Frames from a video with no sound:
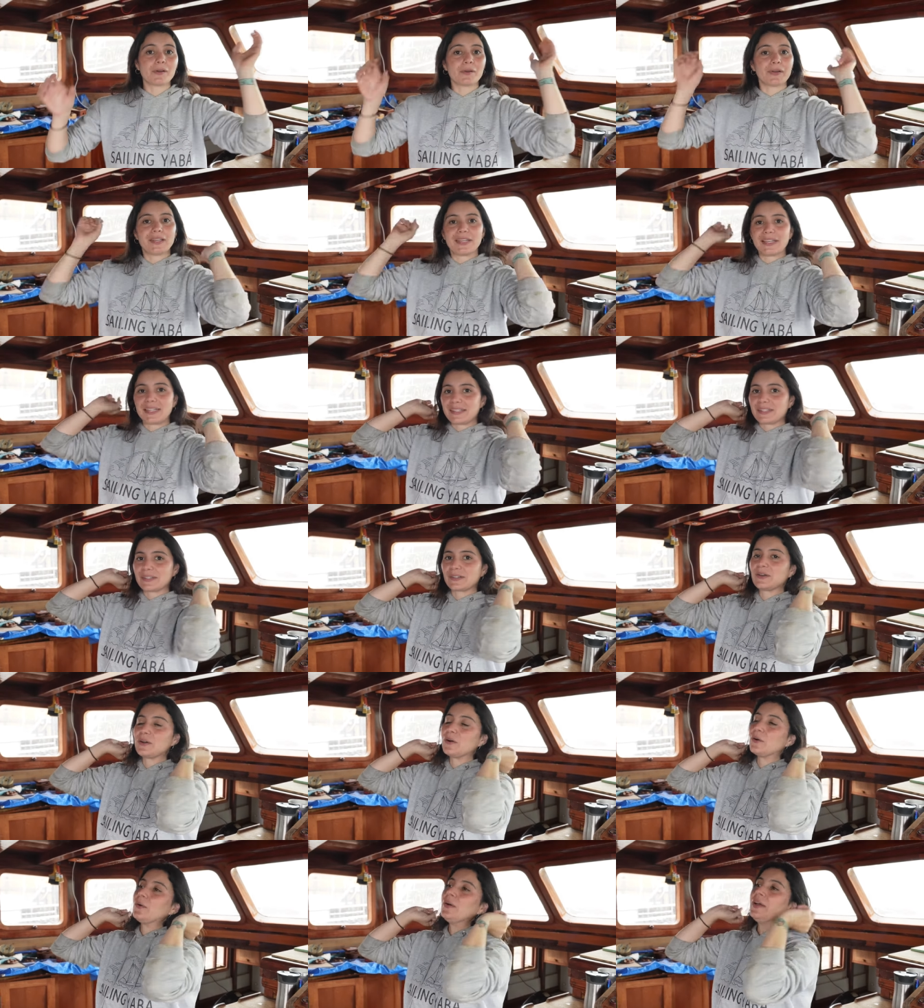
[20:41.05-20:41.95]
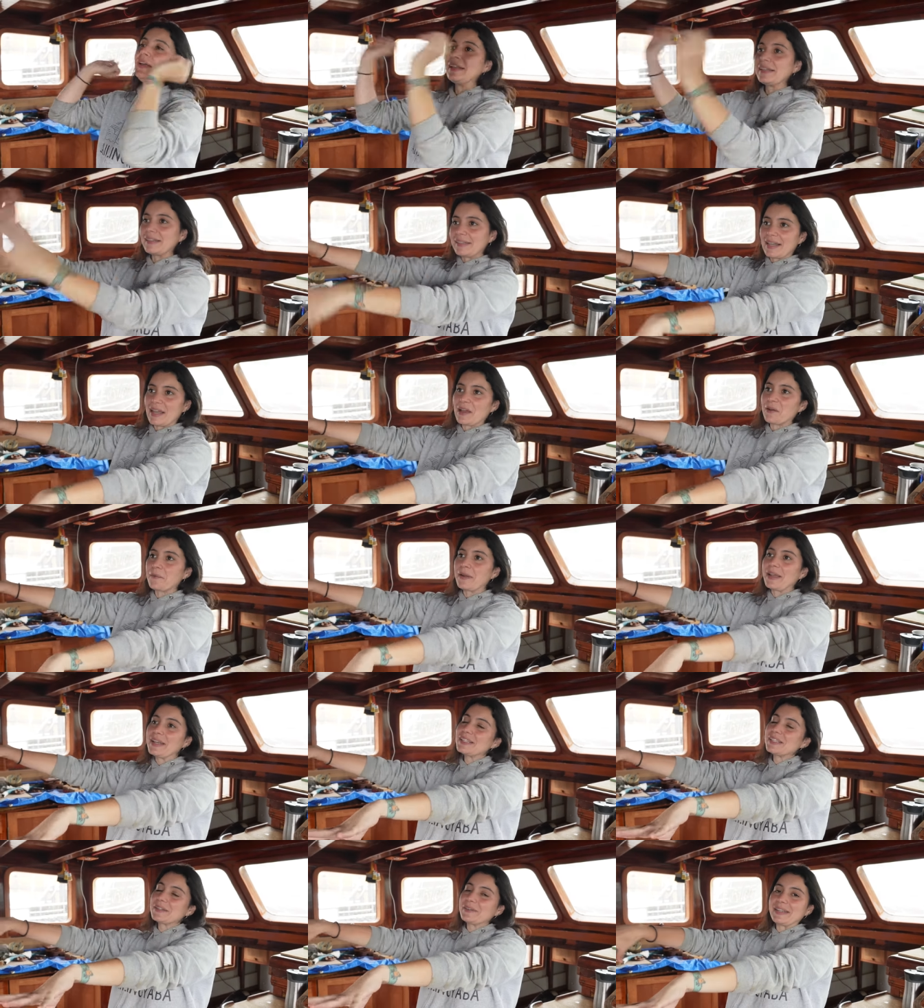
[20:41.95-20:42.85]
but we need to go that
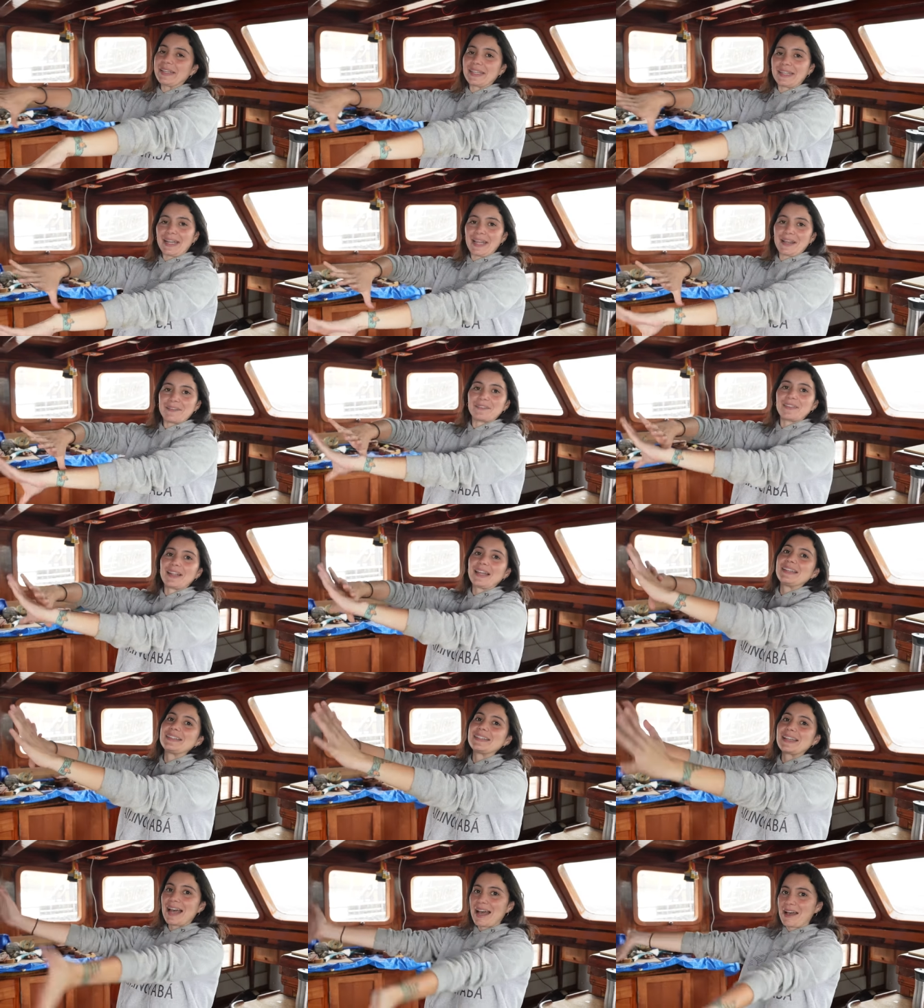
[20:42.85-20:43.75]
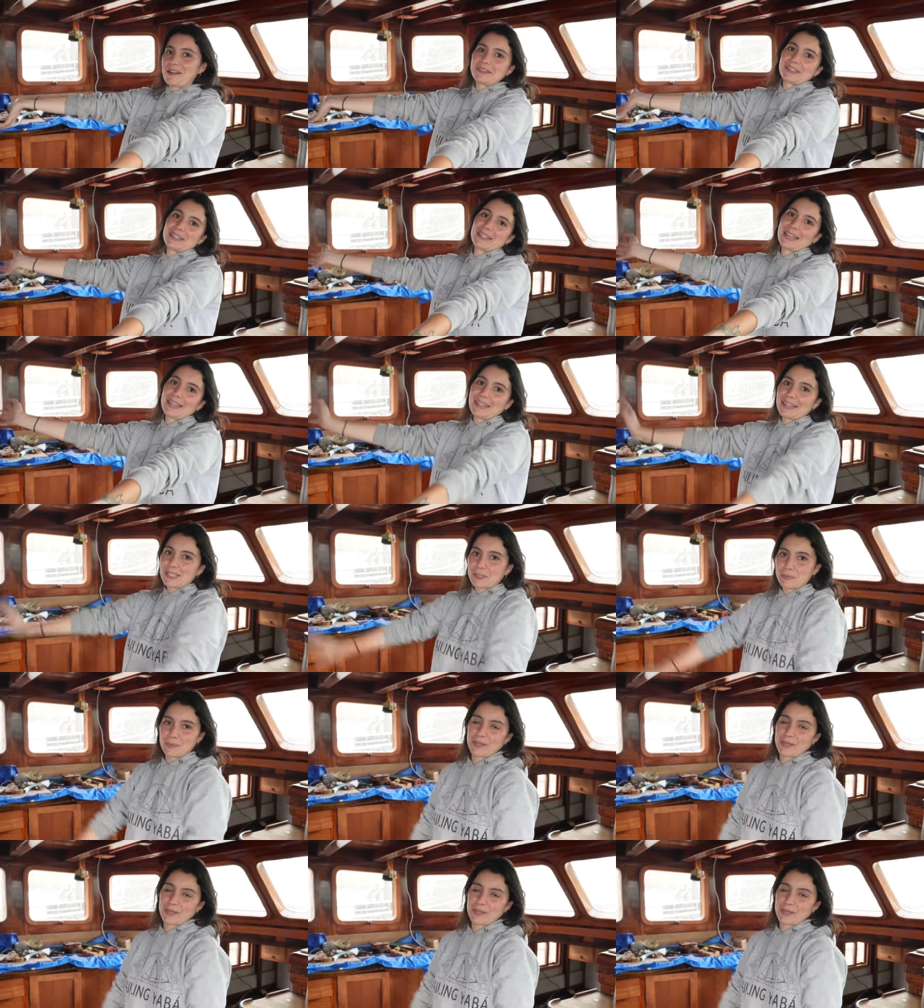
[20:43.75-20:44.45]
way so we can have lights outside as